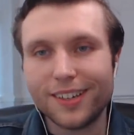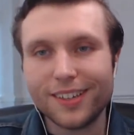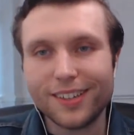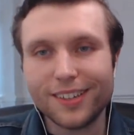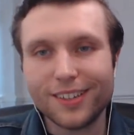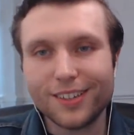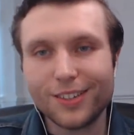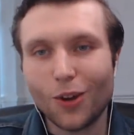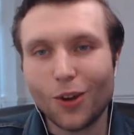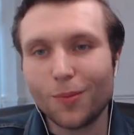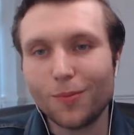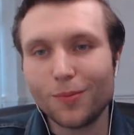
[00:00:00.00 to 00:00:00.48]

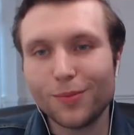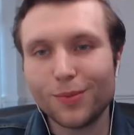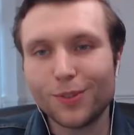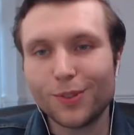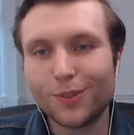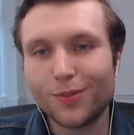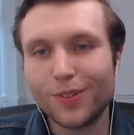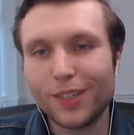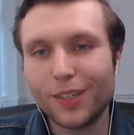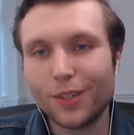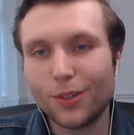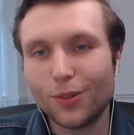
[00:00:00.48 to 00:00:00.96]
Thom's
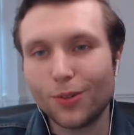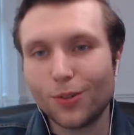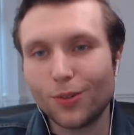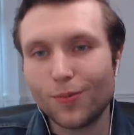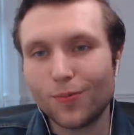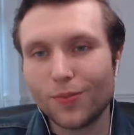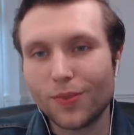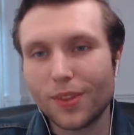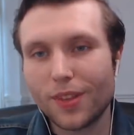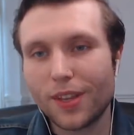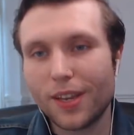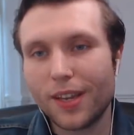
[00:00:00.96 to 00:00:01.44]
video
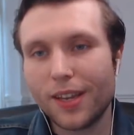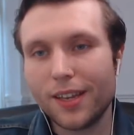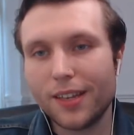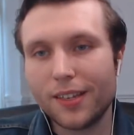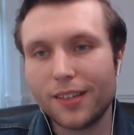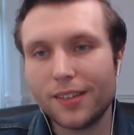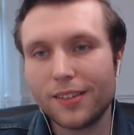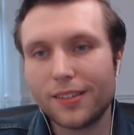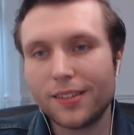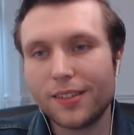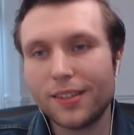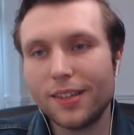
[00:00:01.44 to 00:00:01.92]

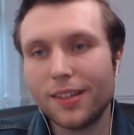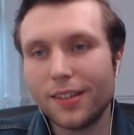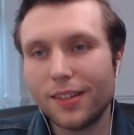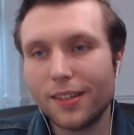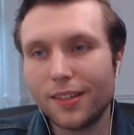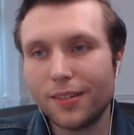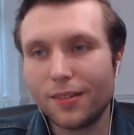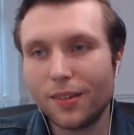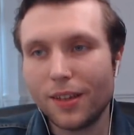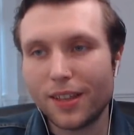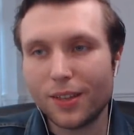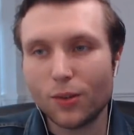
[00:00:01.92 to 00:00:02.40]
is
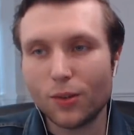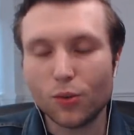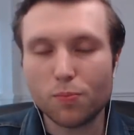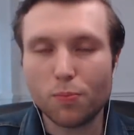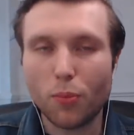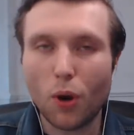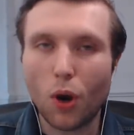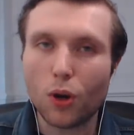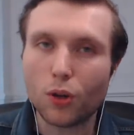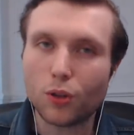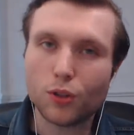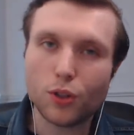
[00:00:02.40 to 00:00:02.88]
I think it was
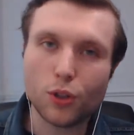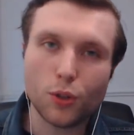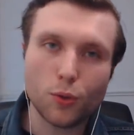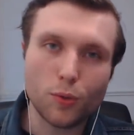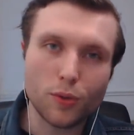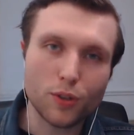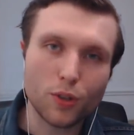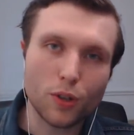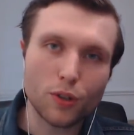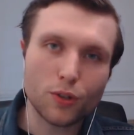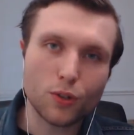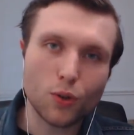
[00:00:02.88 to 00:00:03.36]
part 2.
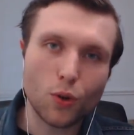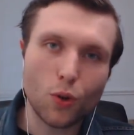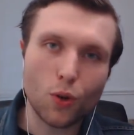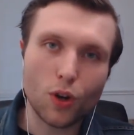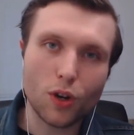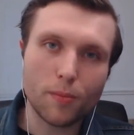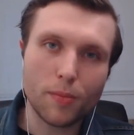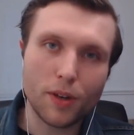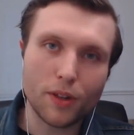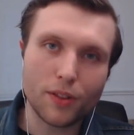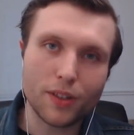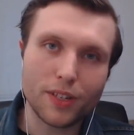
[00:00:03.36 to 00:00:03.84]
He starts
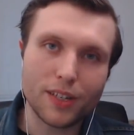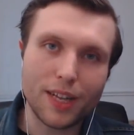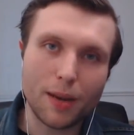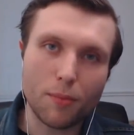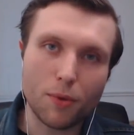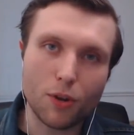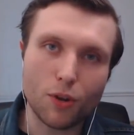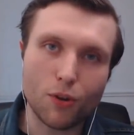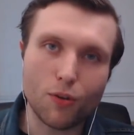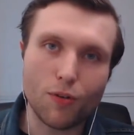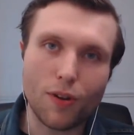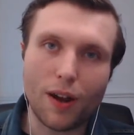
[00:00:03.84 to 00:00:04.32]
talking about the
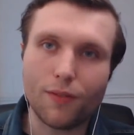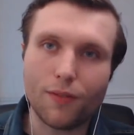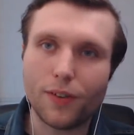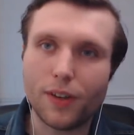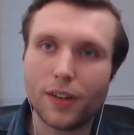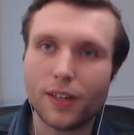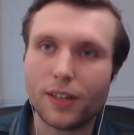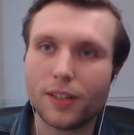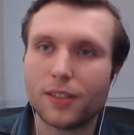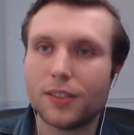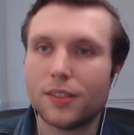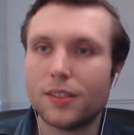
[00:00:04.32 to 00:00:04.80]

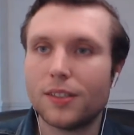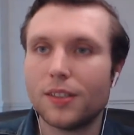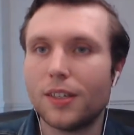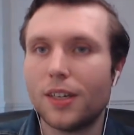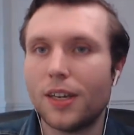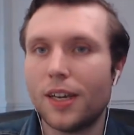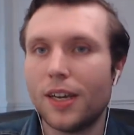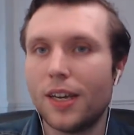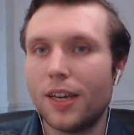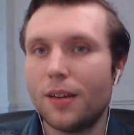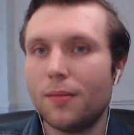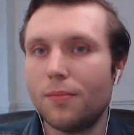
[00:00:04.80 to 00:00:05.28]
demographics
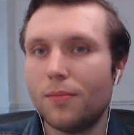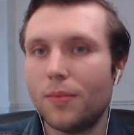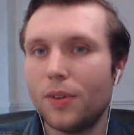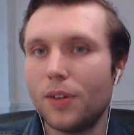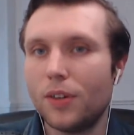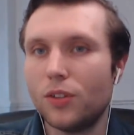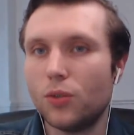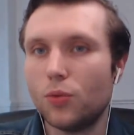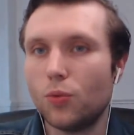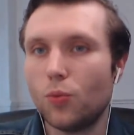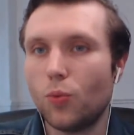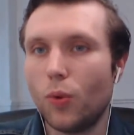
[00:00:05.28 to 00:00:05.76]

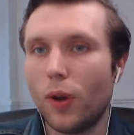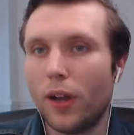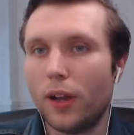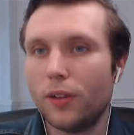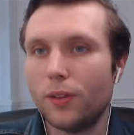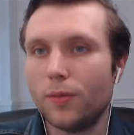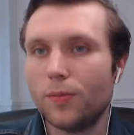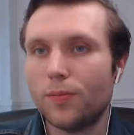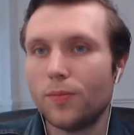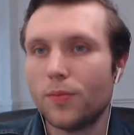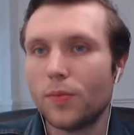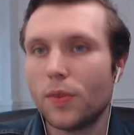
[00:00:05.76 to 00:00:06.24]
as
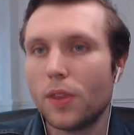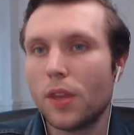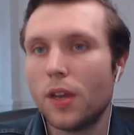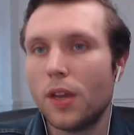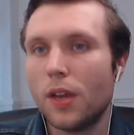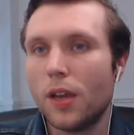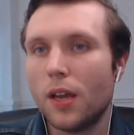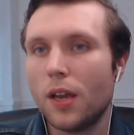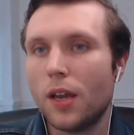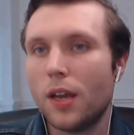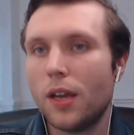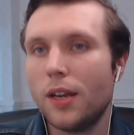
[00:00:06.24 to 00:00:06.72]
well.
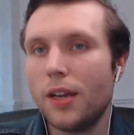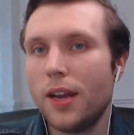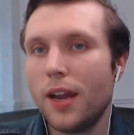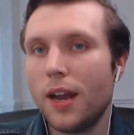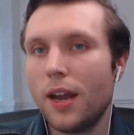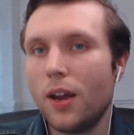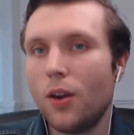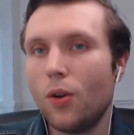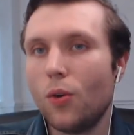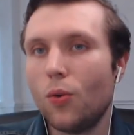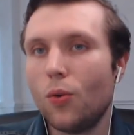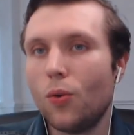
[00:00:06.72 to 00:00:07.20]

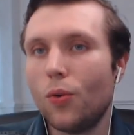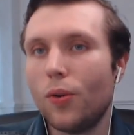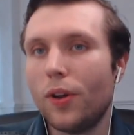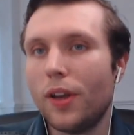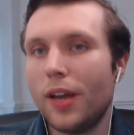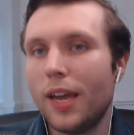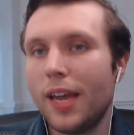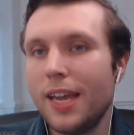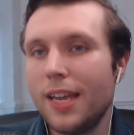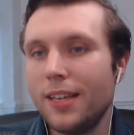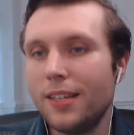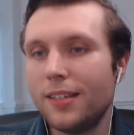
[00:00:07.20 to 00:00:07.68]
Now,
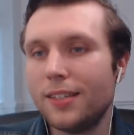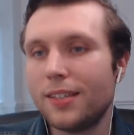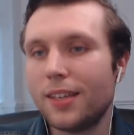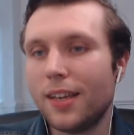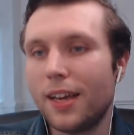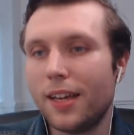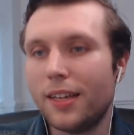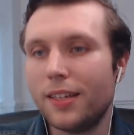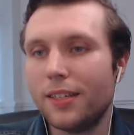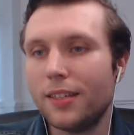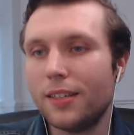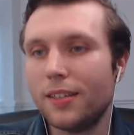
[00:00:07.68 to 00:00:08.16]
he
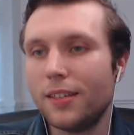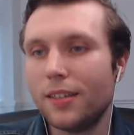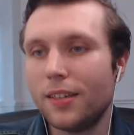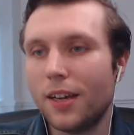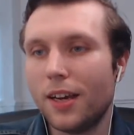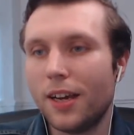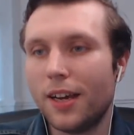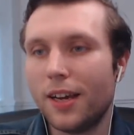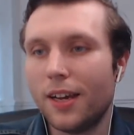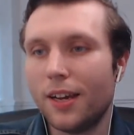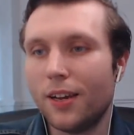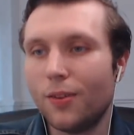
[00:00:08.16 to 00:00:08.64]
said,
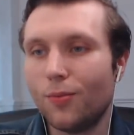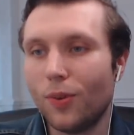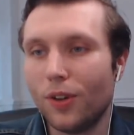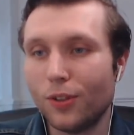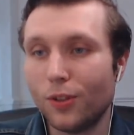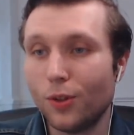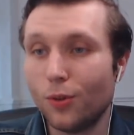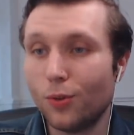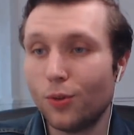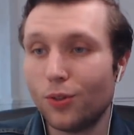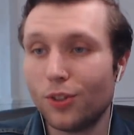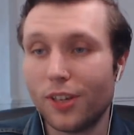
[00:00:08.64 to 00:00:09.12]

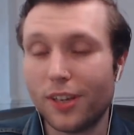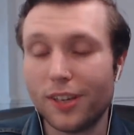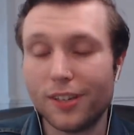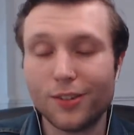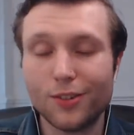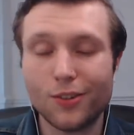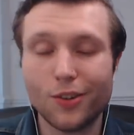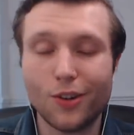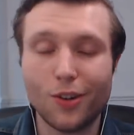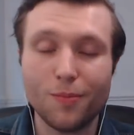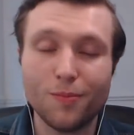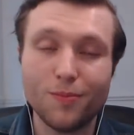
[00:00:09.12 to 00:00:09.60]
well, you
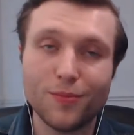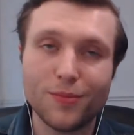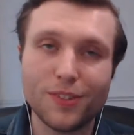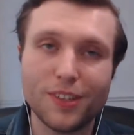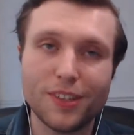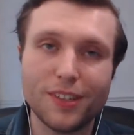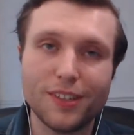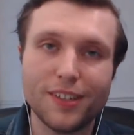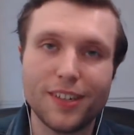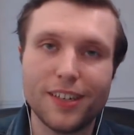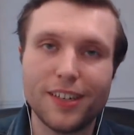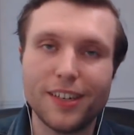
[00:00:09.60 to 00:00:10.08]
said, Thom,
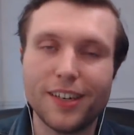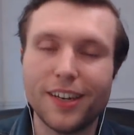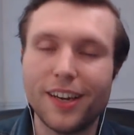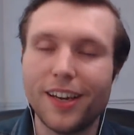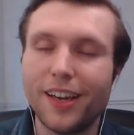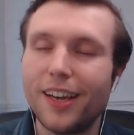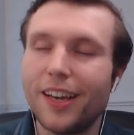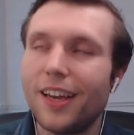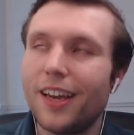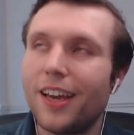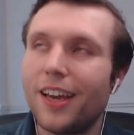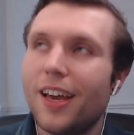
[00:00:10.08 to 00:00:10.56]
since you're
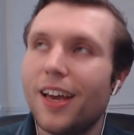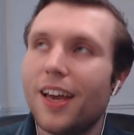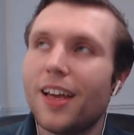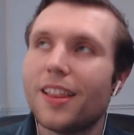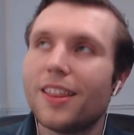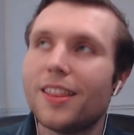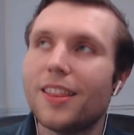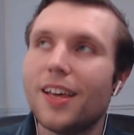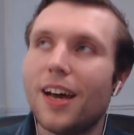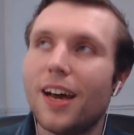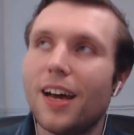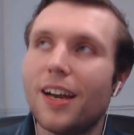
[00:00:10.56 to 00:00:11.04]
here,
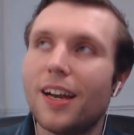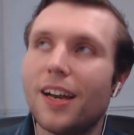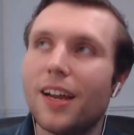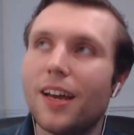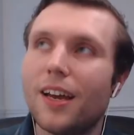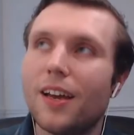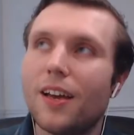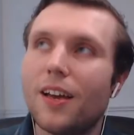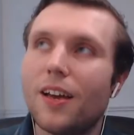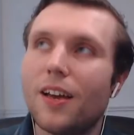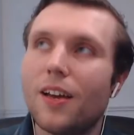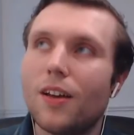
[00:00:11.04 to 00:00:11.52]
that
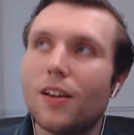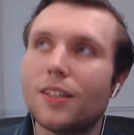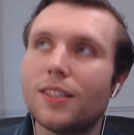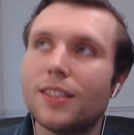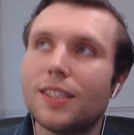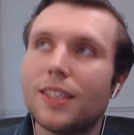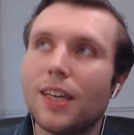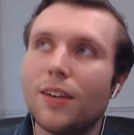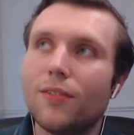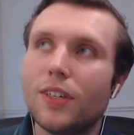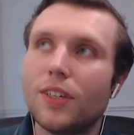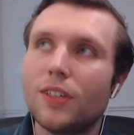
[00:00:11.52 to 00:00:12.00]

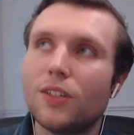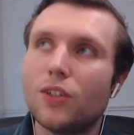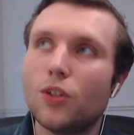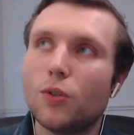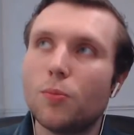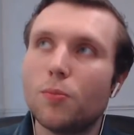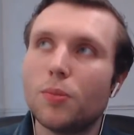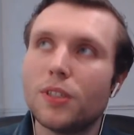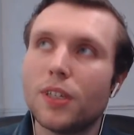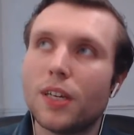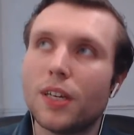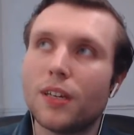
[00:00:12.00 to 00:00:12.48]

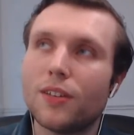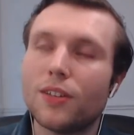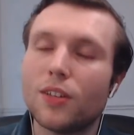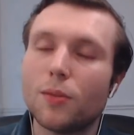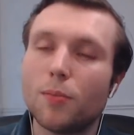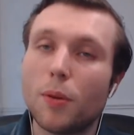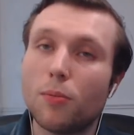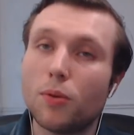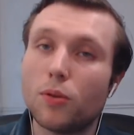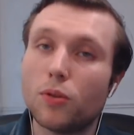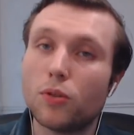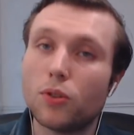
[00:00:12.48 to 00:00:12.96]
72% of the
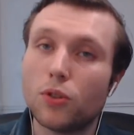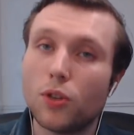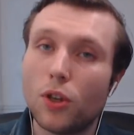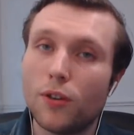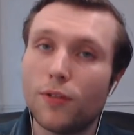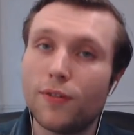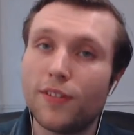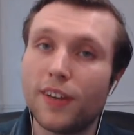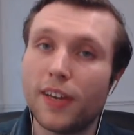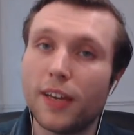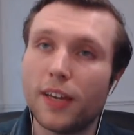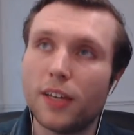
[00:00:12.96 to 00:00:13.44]
people
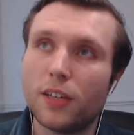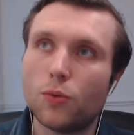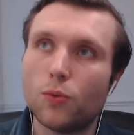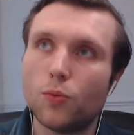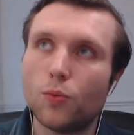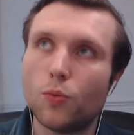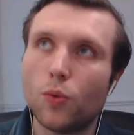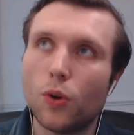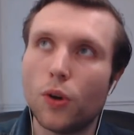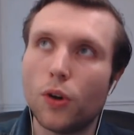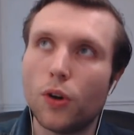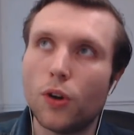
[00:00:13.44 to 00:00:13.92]
surveyed
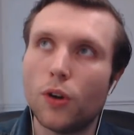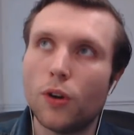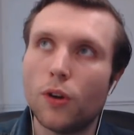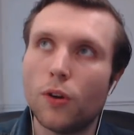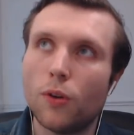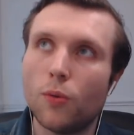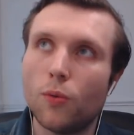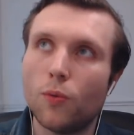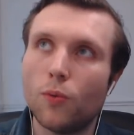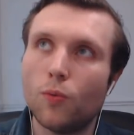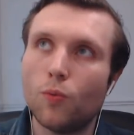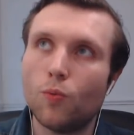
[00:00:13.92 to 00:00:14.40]

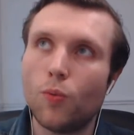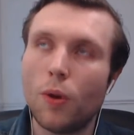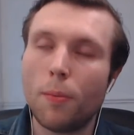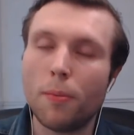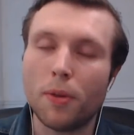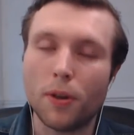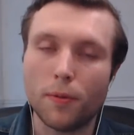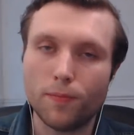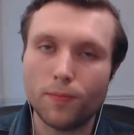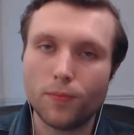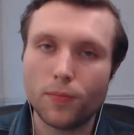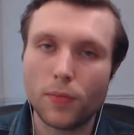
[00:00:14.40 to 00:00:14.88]
were
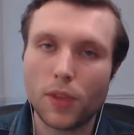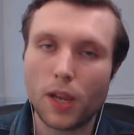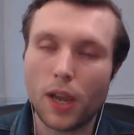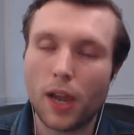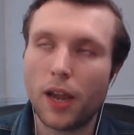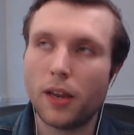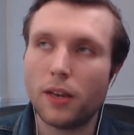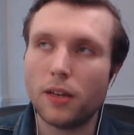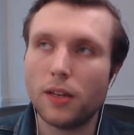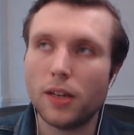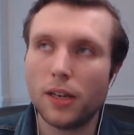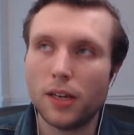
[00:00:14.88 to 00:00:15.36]
women.
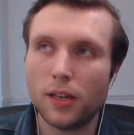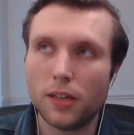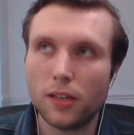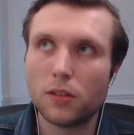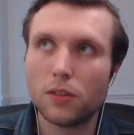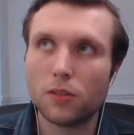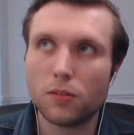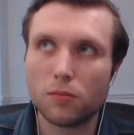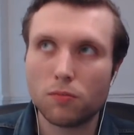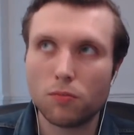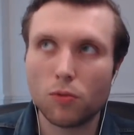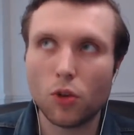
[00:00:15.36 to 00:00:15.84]
And it
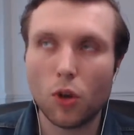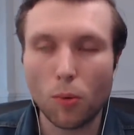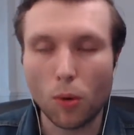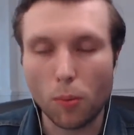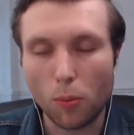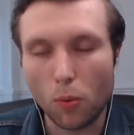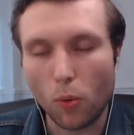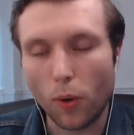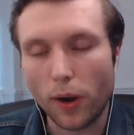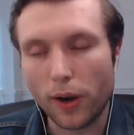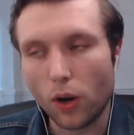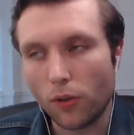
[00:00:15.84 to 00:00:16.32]
is come
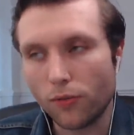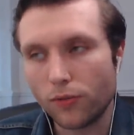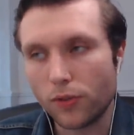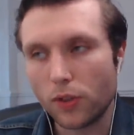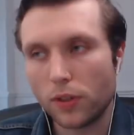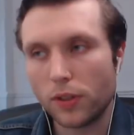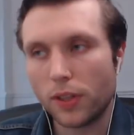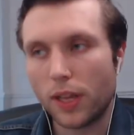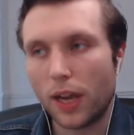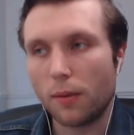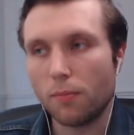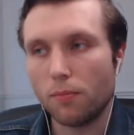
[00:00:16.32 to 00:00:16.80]
up quite
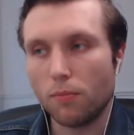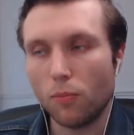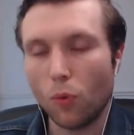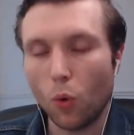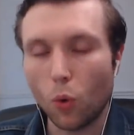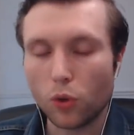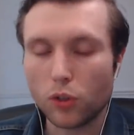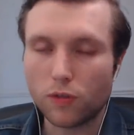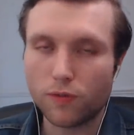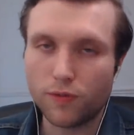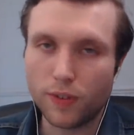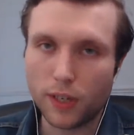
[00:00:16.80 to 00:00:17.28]
often that
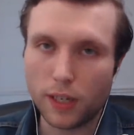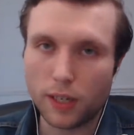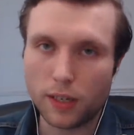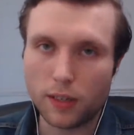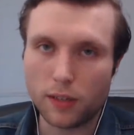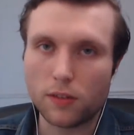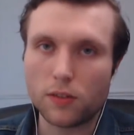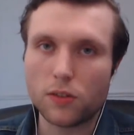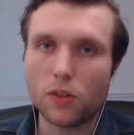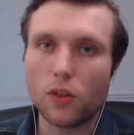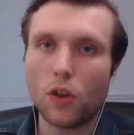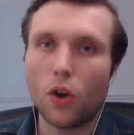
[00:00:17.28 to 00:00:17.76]
most
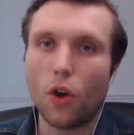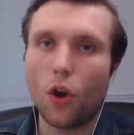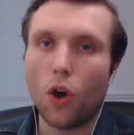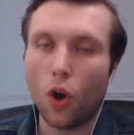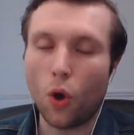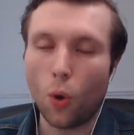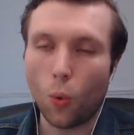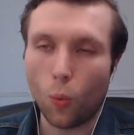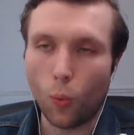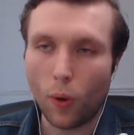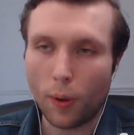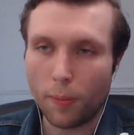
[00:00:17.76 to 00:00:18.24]
vegans
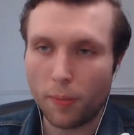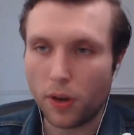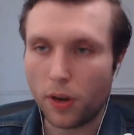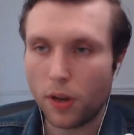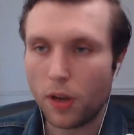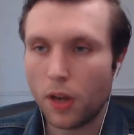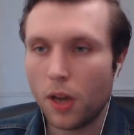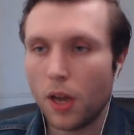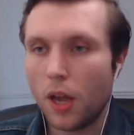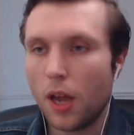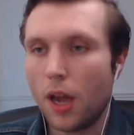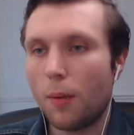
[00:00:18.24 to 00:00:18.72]
are women,
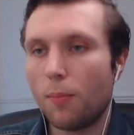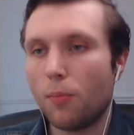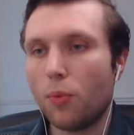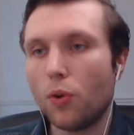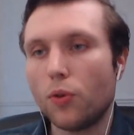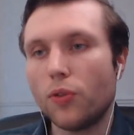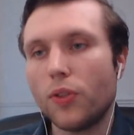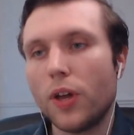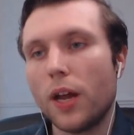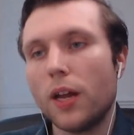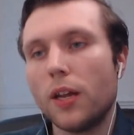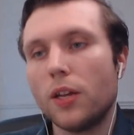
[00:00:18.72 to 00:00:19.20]

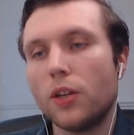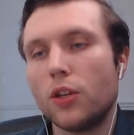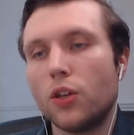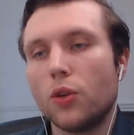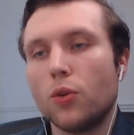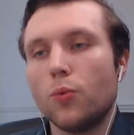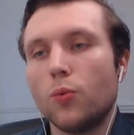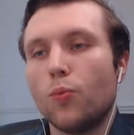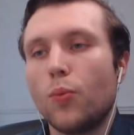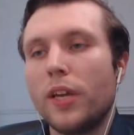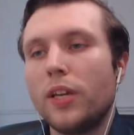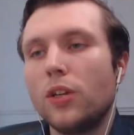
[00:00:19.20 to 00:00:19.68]
but
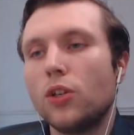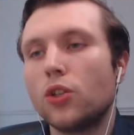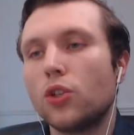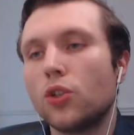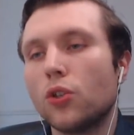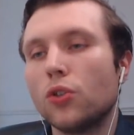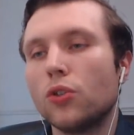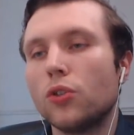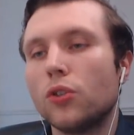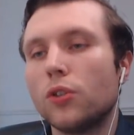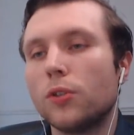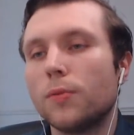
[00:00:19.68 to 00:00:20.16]
we
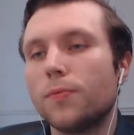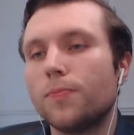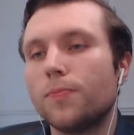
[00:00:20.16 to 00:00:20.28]
should